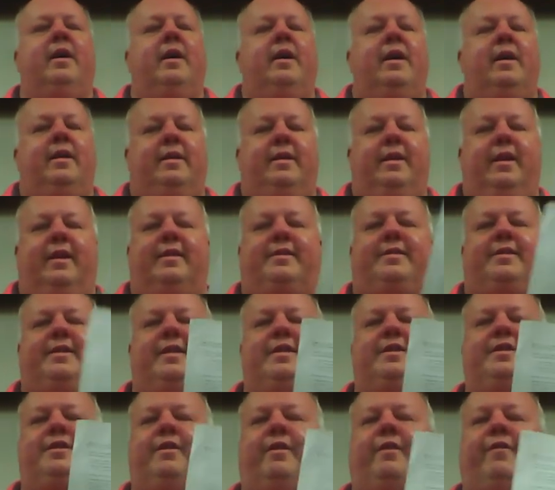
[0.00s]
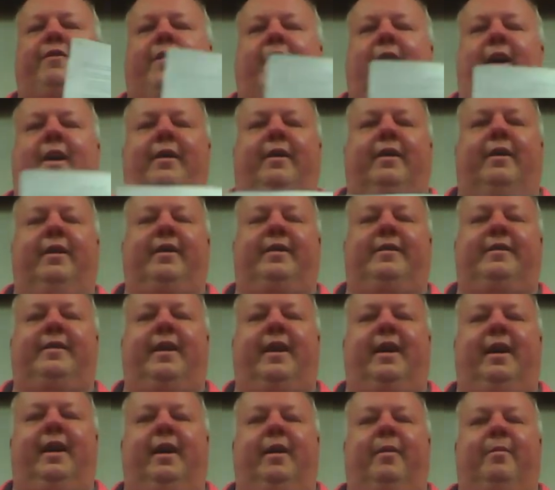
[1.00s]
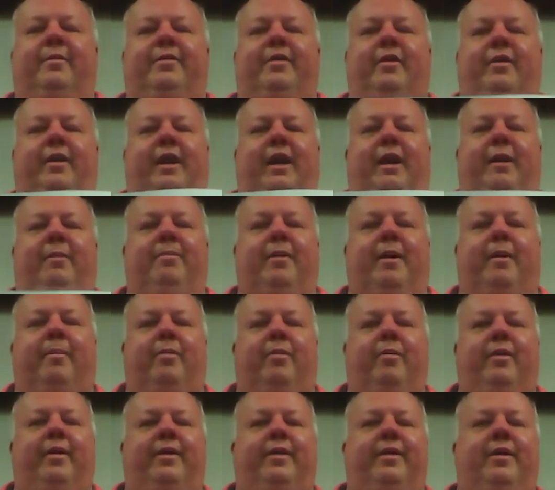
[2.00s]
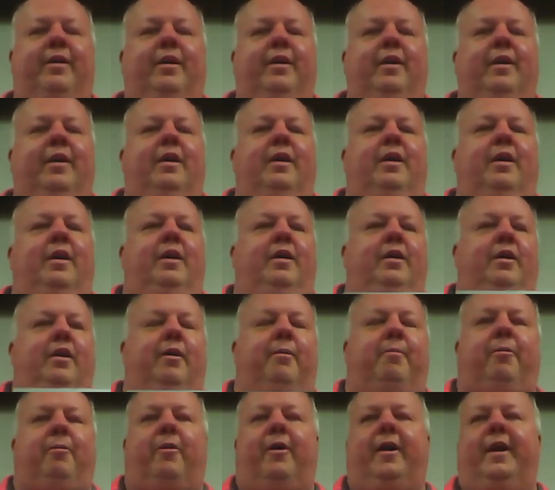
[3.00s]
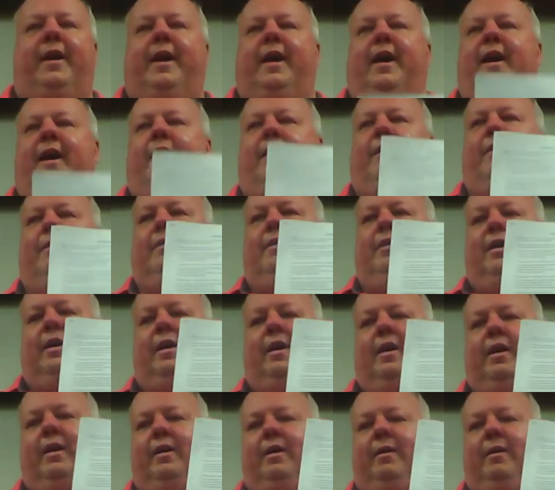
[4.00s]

this is your final exam. So keep up with your printout, your